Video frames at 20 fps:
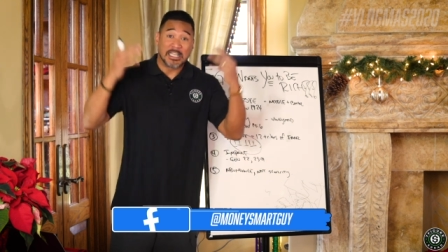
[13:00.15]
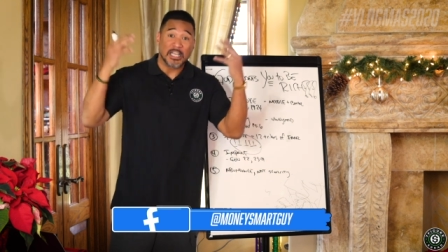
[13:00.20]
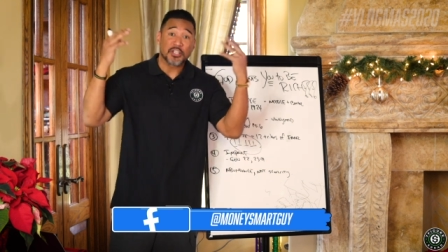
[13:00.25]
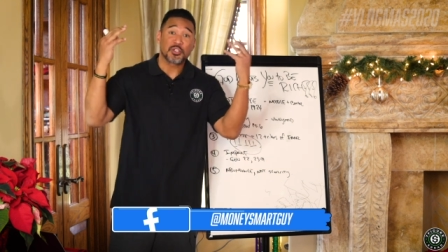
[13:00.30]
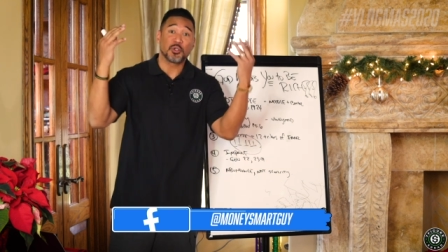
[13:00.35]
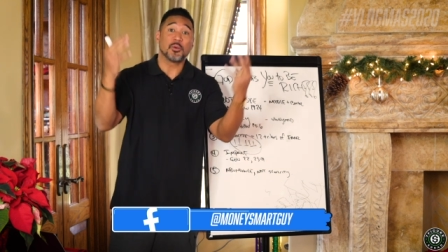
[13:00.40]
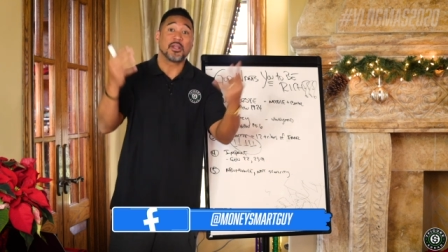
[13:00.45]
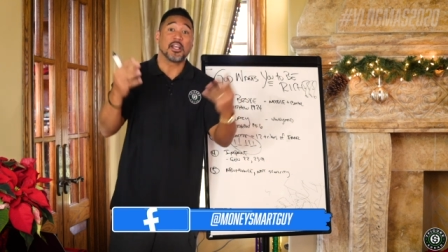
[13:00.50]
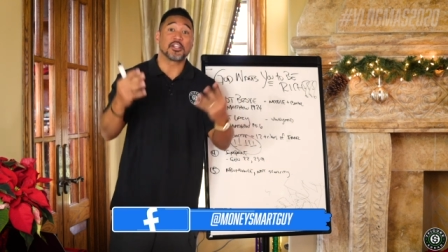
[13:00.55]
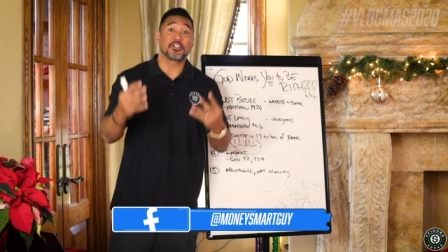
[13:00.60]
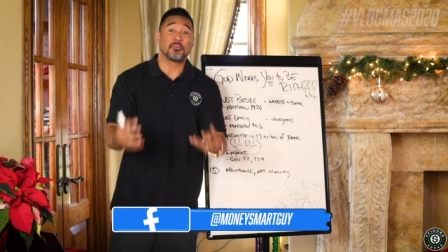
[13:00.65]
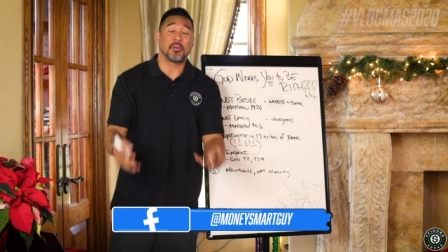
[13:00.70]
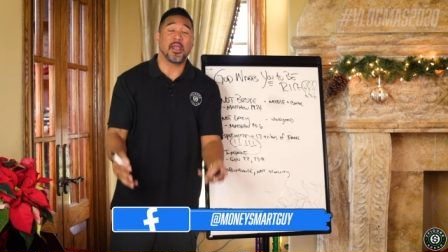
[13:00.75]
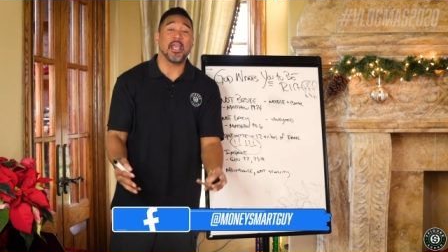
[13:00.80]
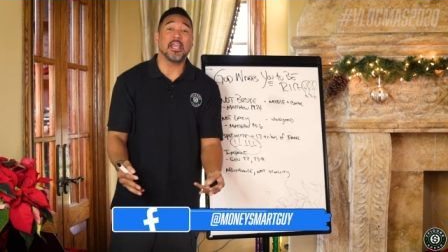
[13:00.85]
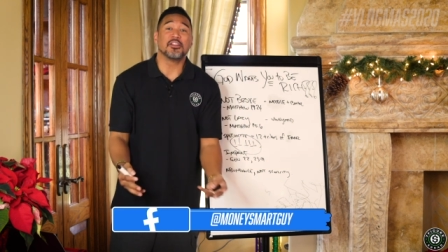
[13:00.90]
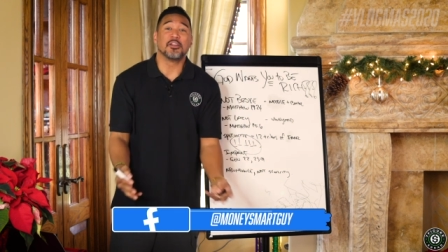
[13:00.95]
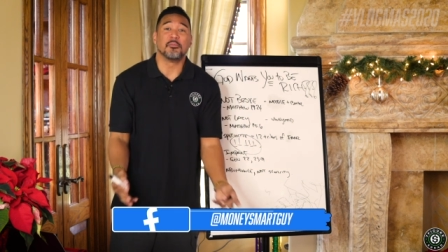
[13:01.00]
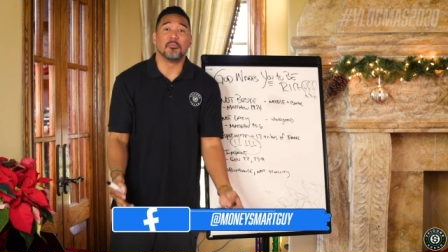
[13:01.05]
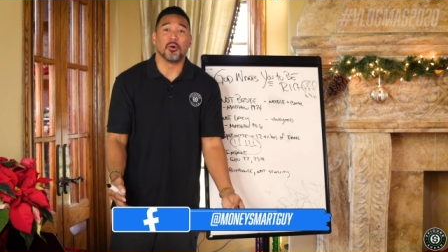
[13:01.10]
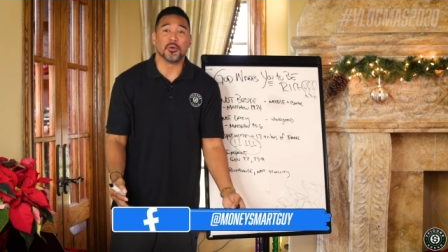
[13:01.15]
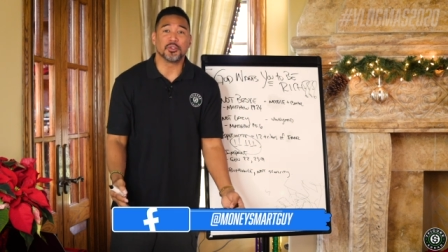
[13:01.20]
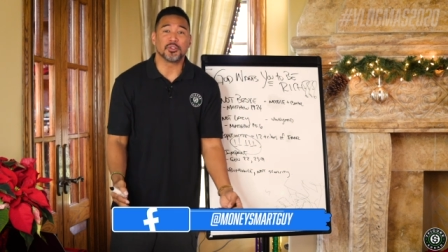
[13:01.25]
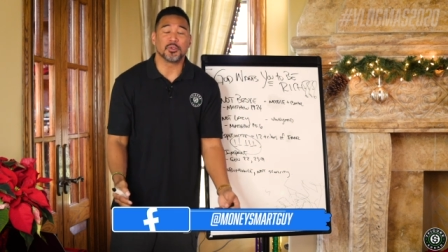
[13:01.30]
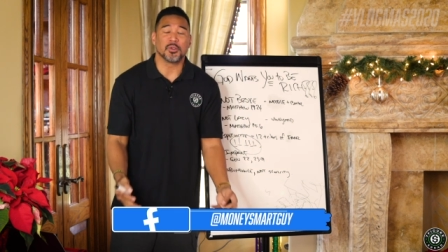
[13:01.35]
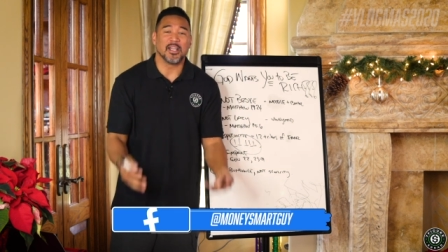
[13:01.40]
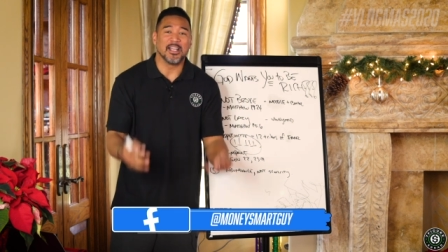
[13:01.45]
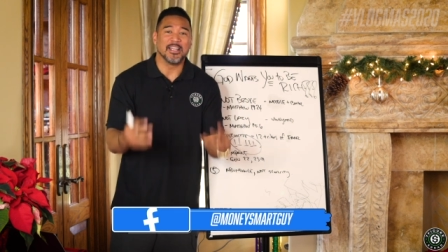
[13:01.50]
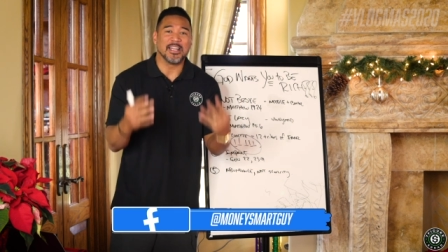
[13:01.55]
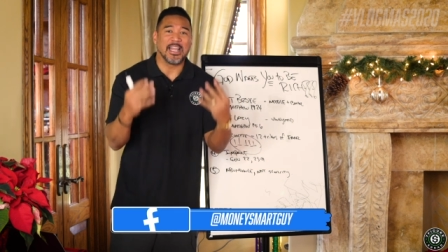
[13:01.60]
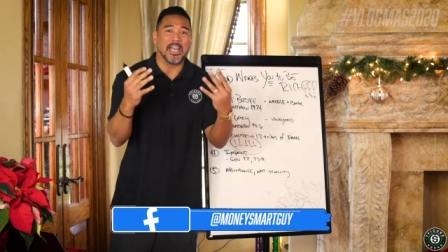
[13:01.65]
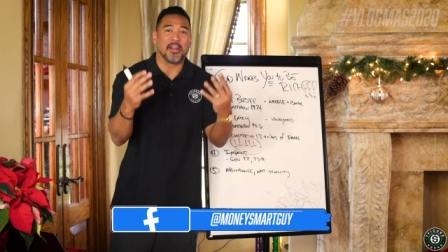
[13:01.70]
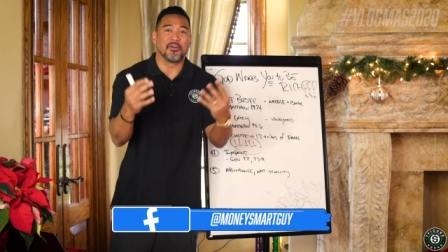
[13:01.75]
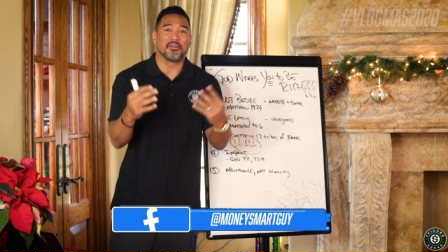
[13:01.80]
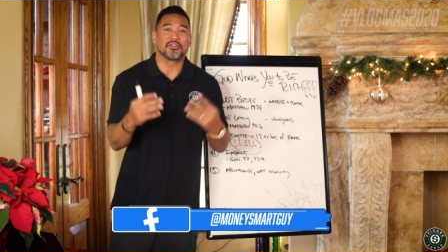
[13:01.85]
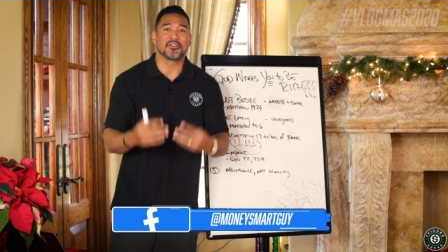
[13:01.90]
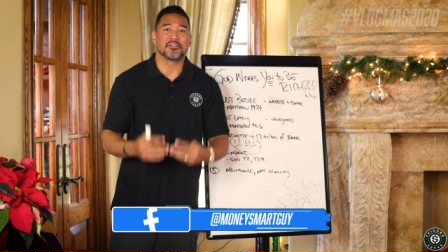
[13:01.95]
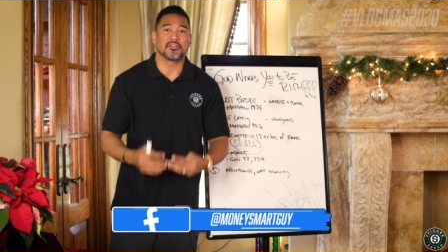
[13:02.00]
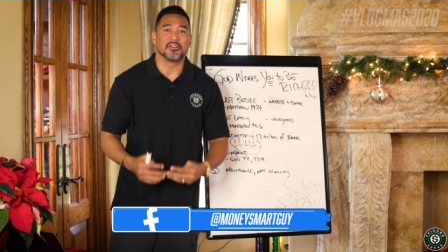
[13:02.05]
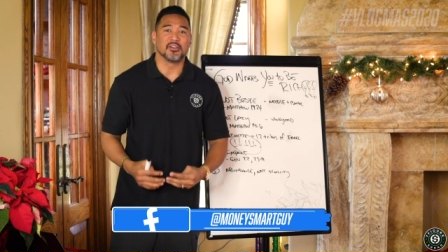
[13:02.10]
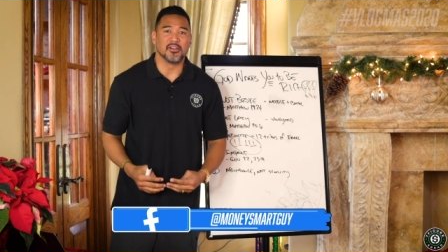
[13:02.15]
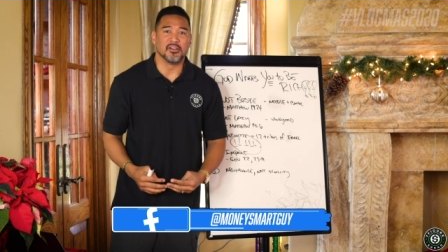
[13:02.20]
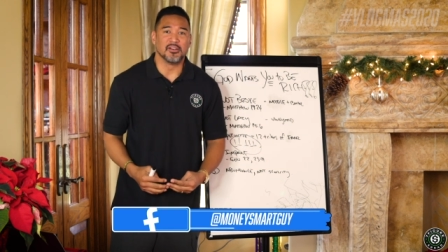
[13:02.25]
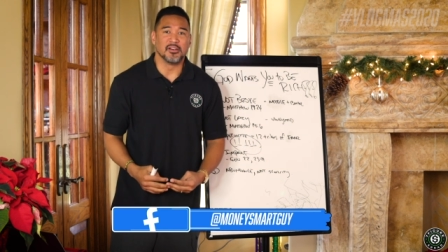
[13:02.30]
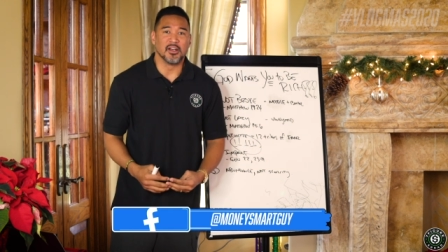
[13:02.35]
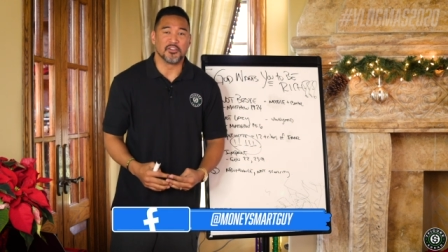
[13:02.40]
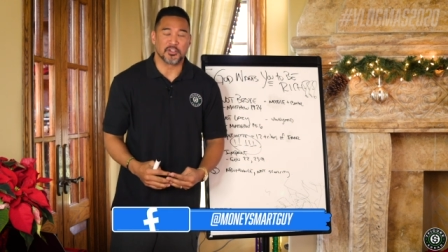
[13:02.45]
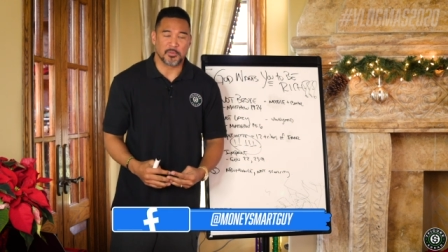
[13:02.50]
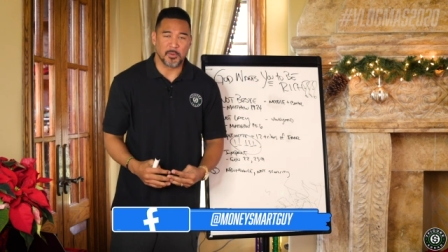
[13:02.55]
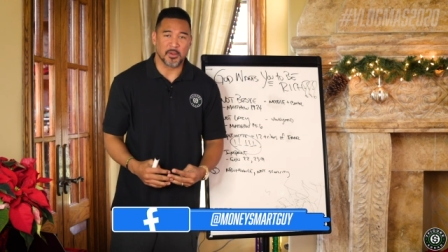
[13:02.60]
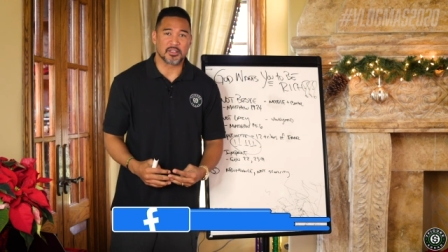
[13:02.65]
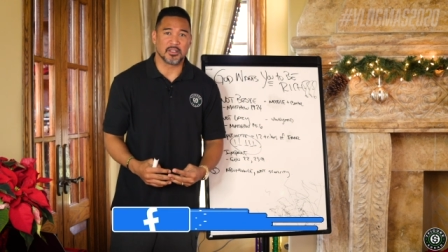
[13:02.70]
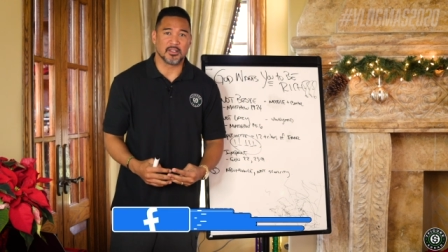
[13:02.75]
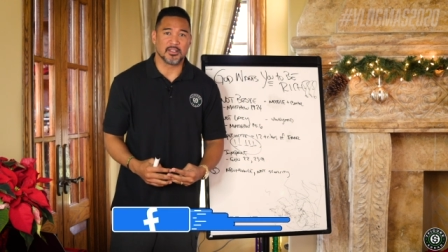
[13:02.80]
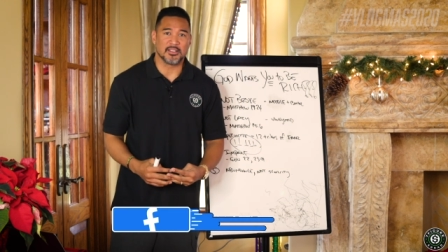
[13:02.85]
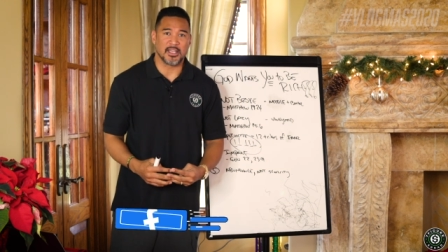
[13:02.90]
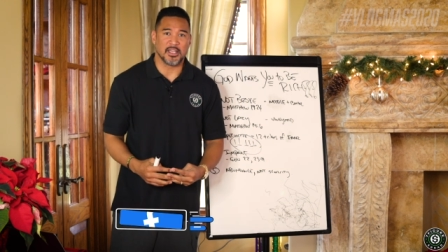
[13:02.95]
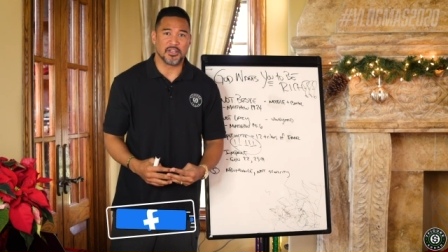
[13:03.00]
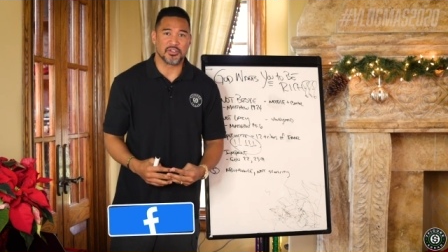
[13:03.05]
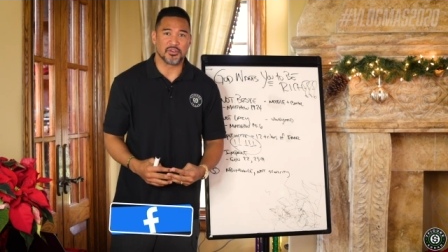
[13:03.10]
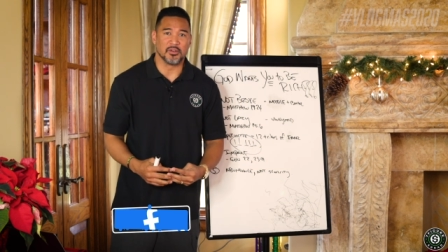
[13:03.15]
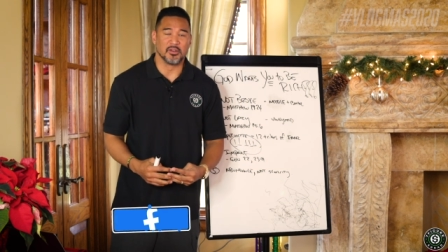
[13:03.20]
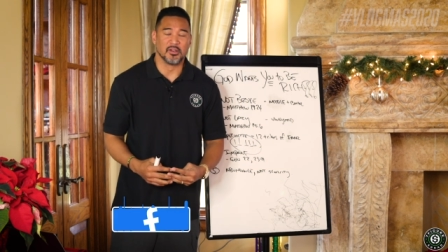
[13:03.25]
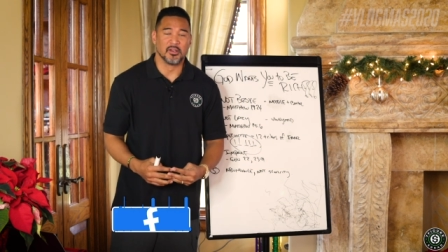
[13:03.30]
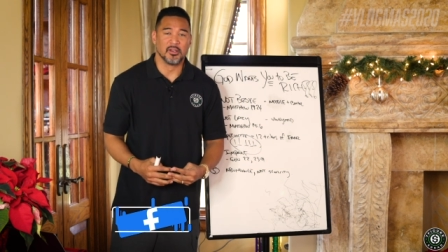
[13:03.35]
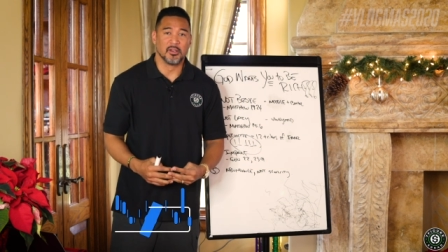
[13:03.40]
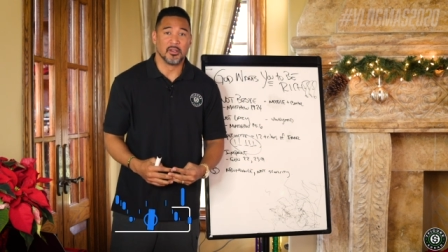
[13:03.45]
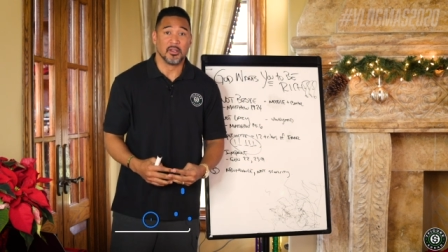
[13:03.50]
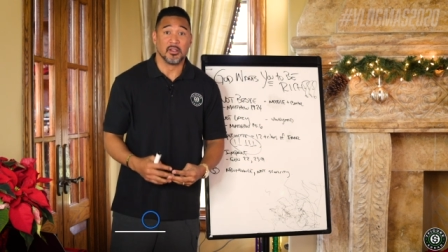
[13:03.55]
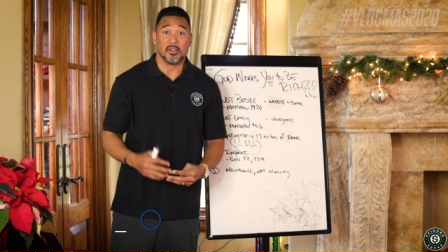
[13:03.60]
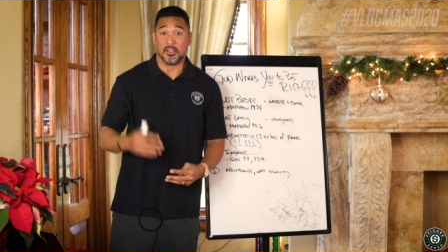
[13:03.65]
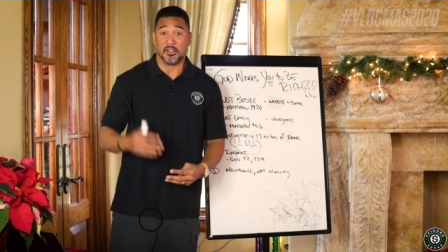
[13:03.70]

And guess who gets paid the most in areas of specialization?